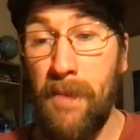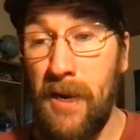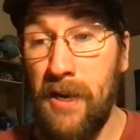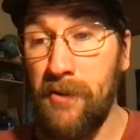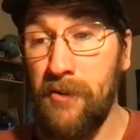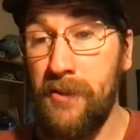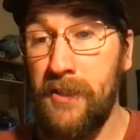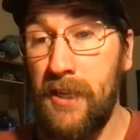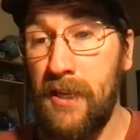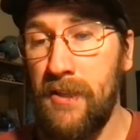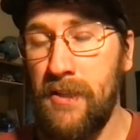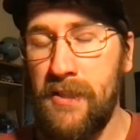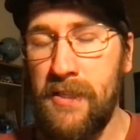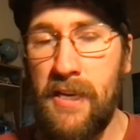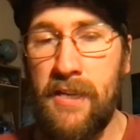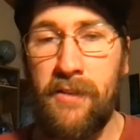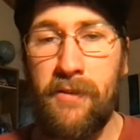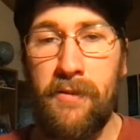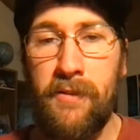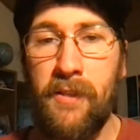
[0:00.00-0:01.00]
I understand the
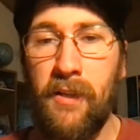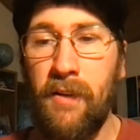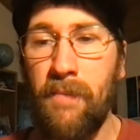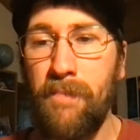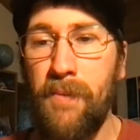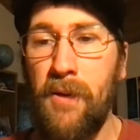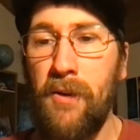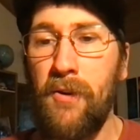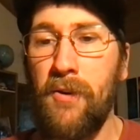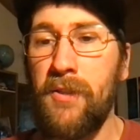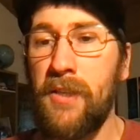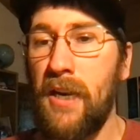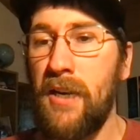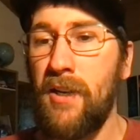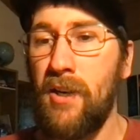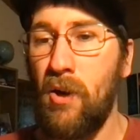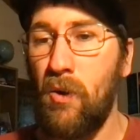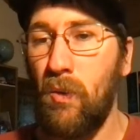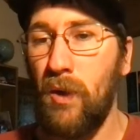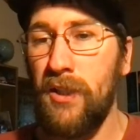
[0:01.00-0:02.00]
sensors, the computers. I
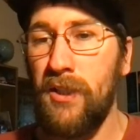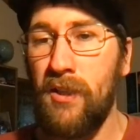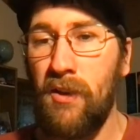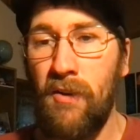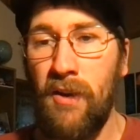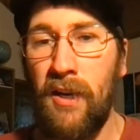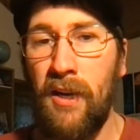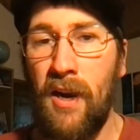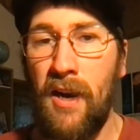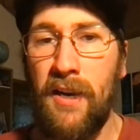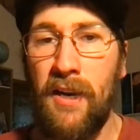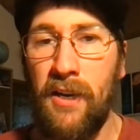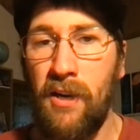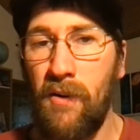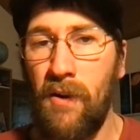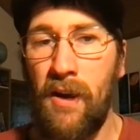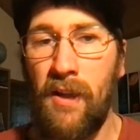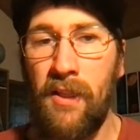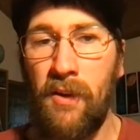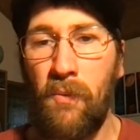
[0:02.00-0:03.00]
know what's going on. I
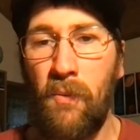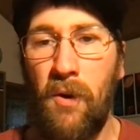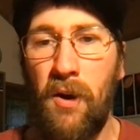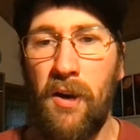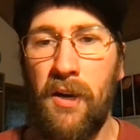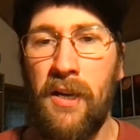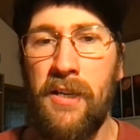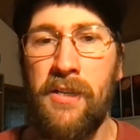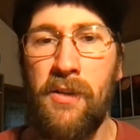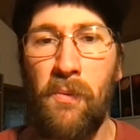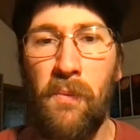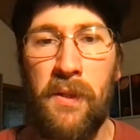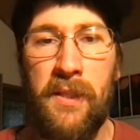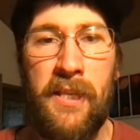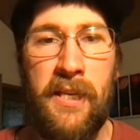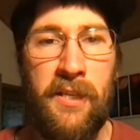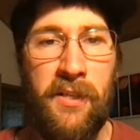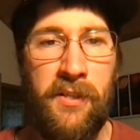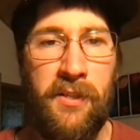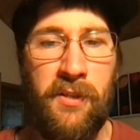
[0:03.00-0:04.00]
know how they work. I know what
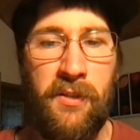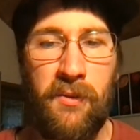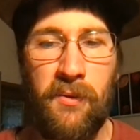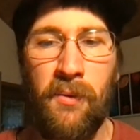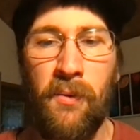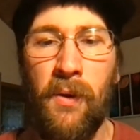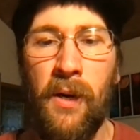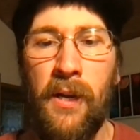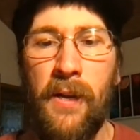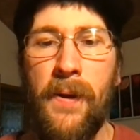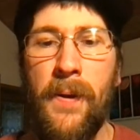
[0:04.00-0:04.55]
they do.